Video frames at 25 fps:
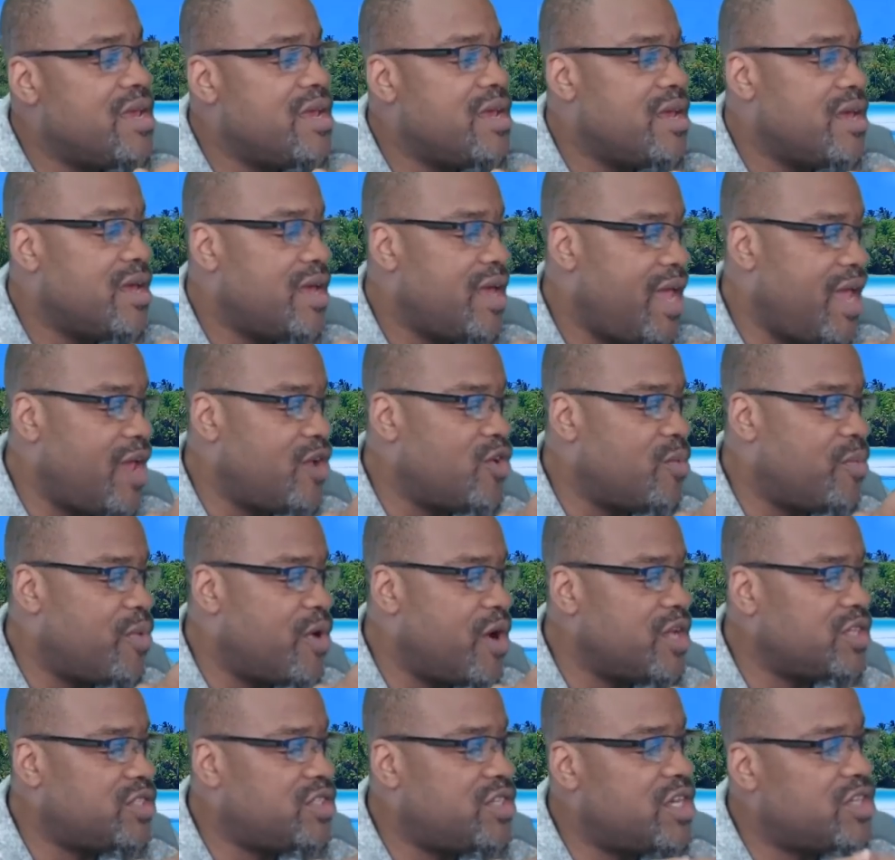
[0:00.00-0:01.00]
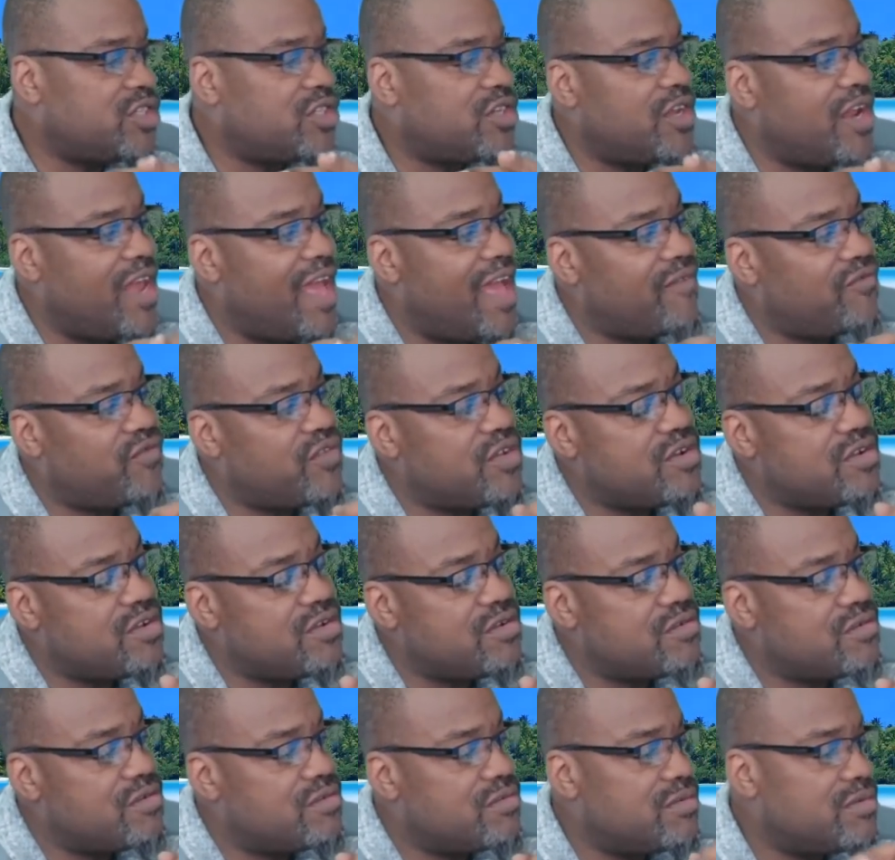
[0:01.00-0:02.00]
Handlebars says good
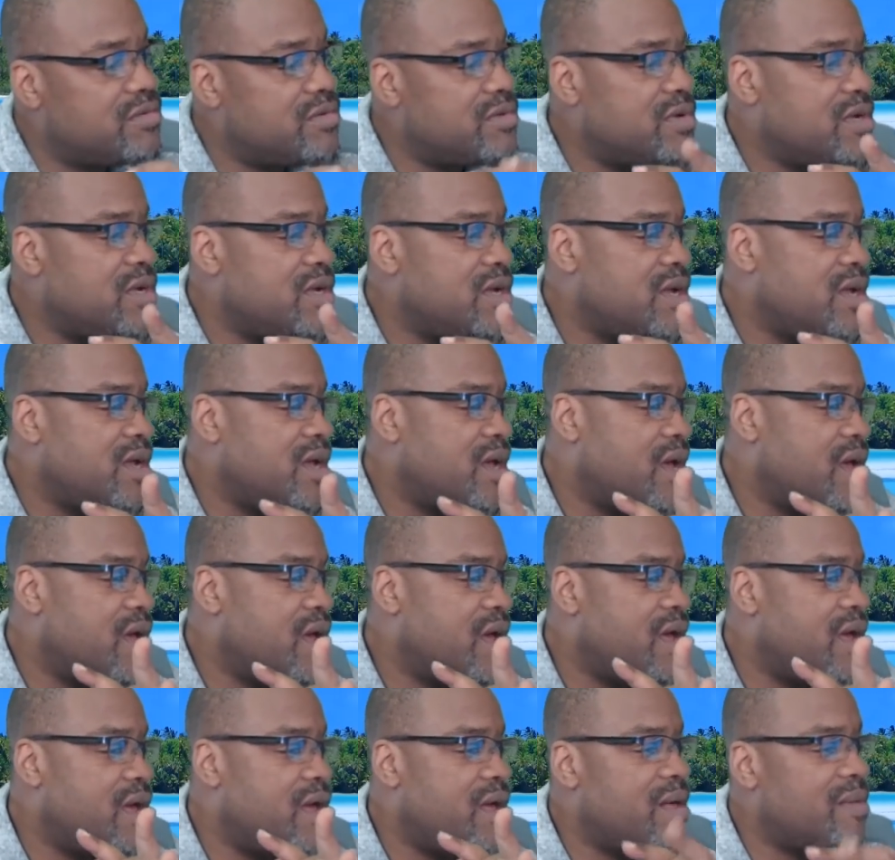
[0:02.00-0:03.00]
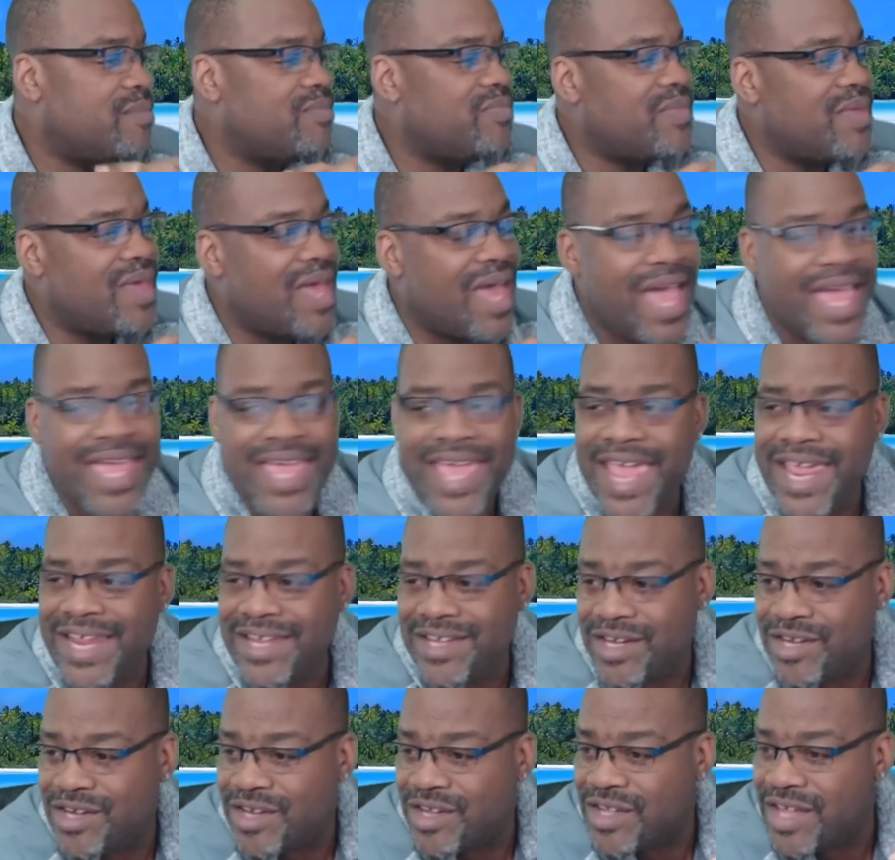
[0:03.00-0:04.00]
afternoon. Um, I
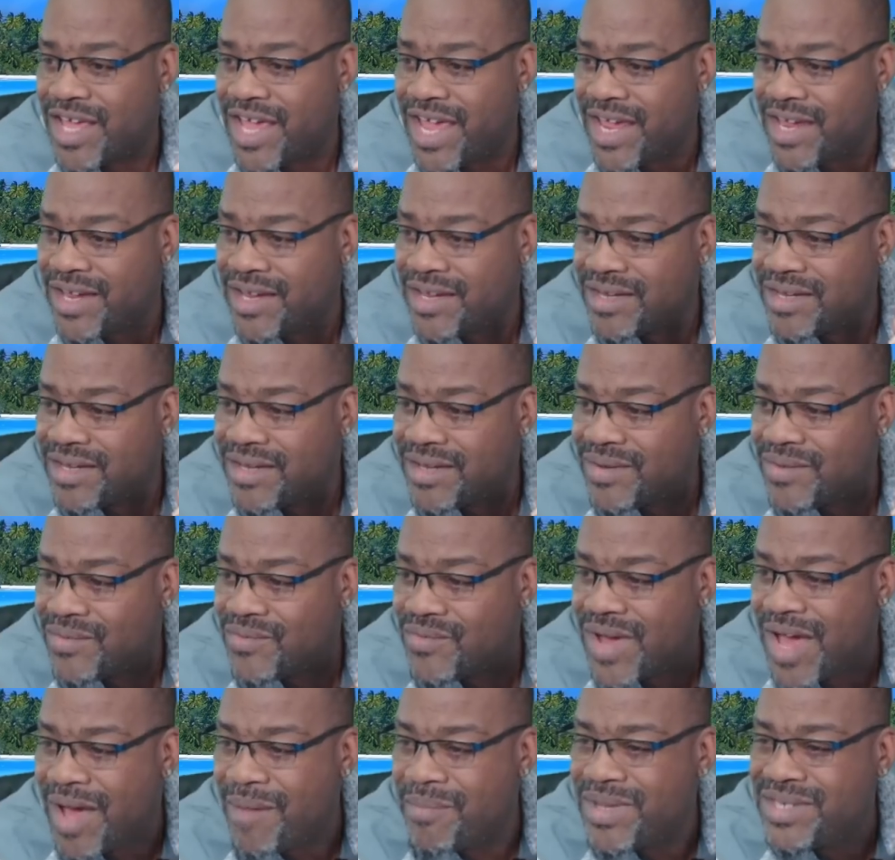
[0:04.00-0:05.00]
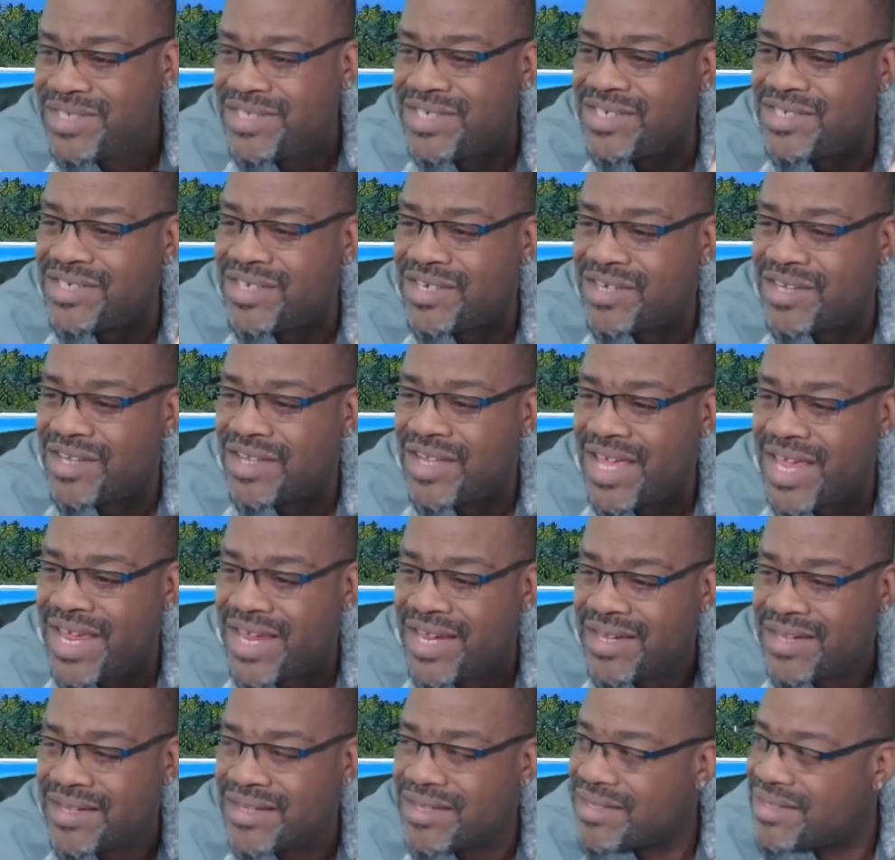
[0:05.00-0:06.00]
hate the delay. Well, how much is the
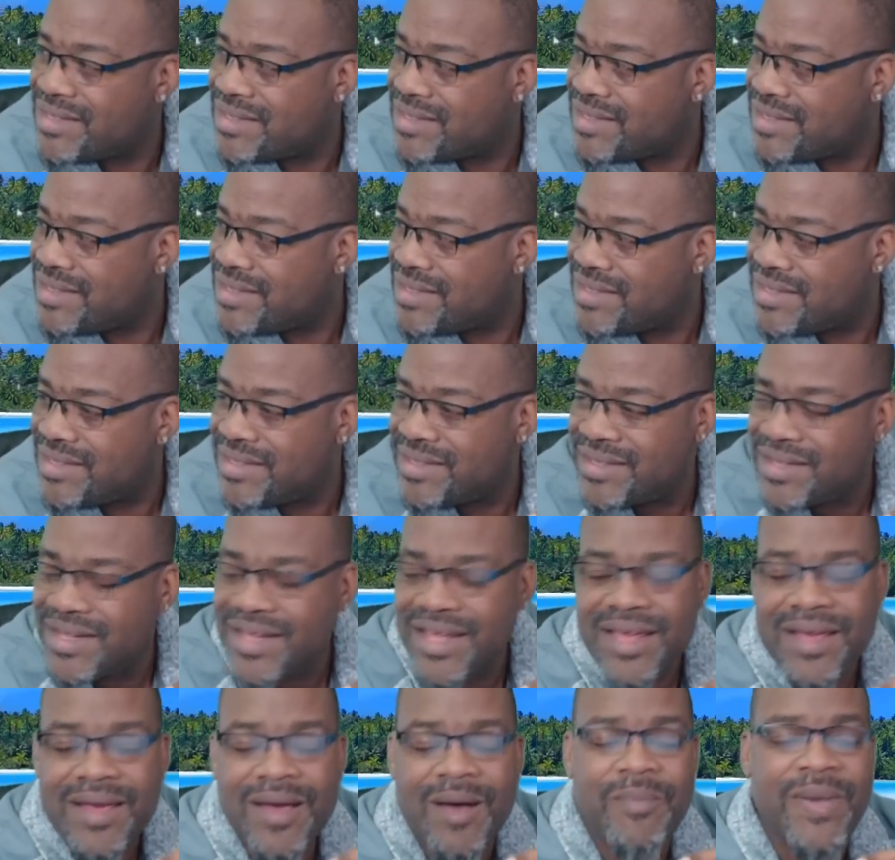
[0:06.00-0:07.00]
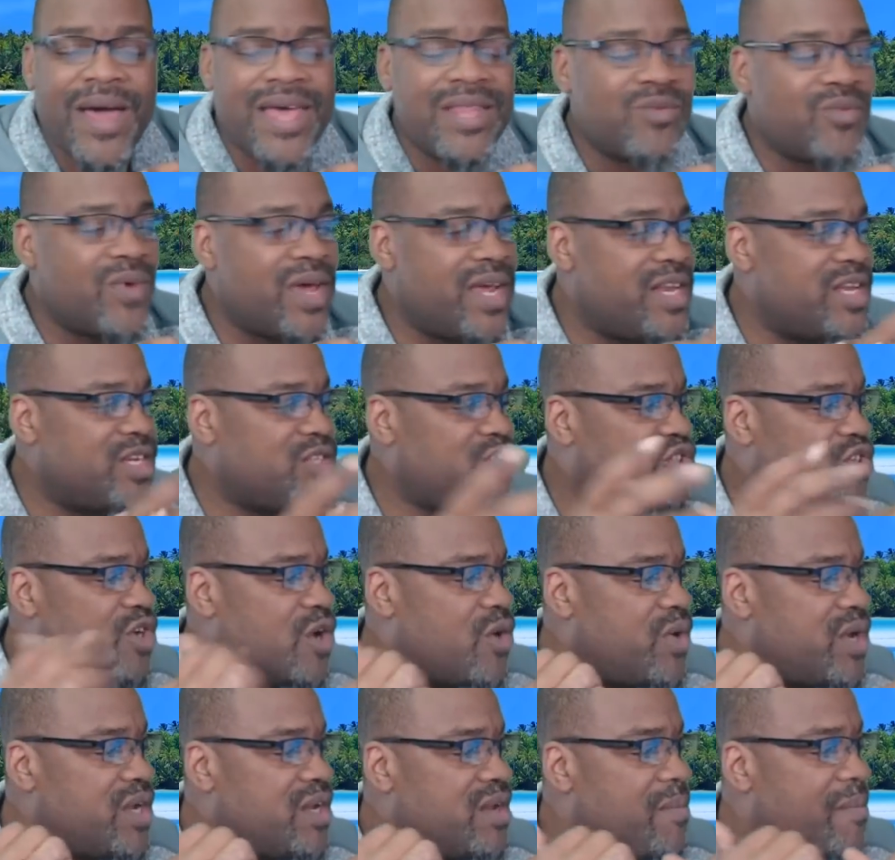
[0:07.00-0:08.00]
delay? Not that much on here. Oh, by the way, there's
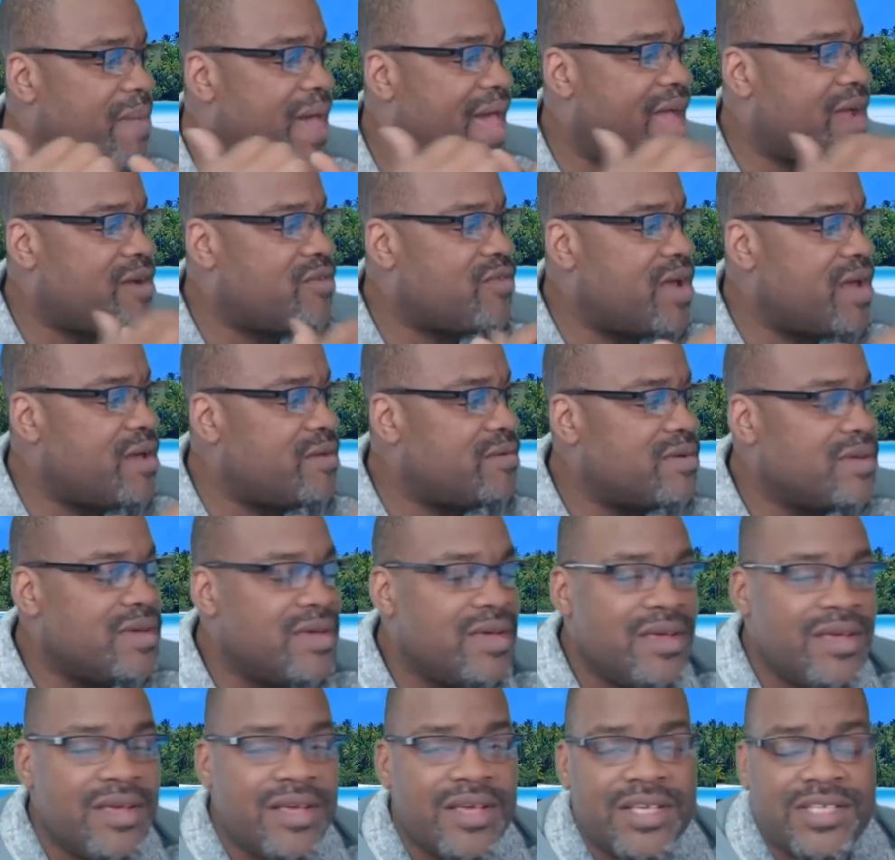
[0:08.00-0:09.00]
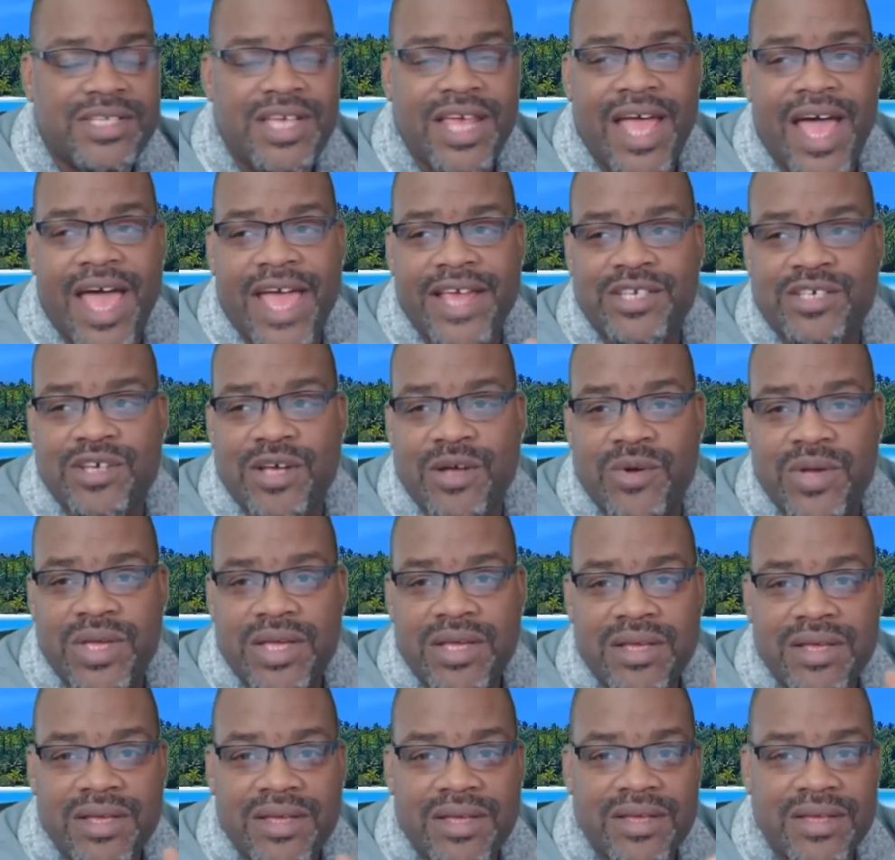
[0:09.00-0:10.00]
Joey in the background. Say hi,
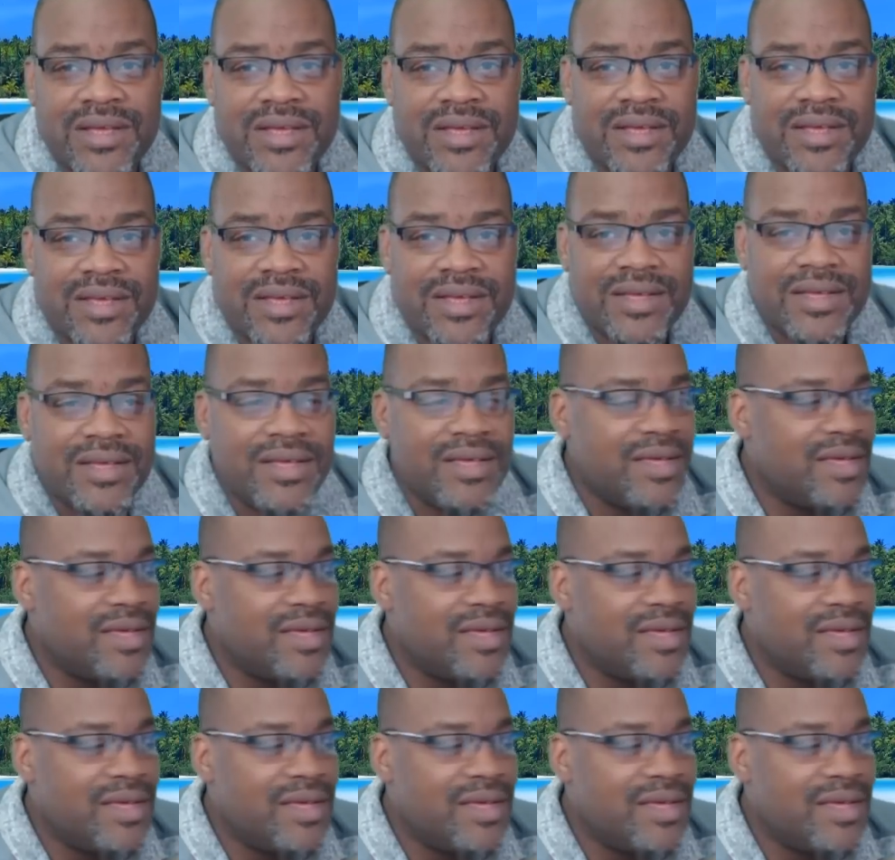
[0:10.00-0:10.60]
Joey. All right.